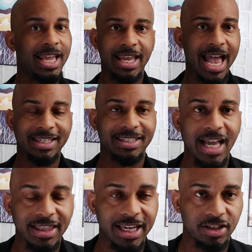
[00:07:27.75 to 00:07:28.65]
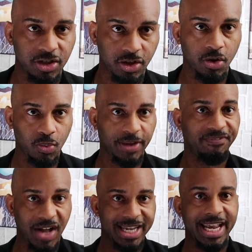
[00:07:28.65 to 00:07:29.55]
It has nothing to do
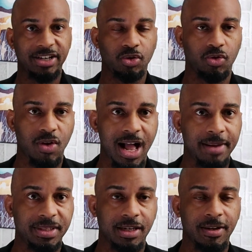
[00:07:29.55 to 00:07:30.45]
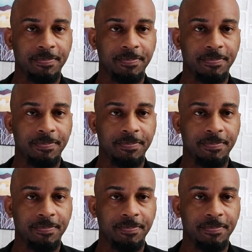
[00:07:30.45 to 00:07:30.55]
with financial crimes.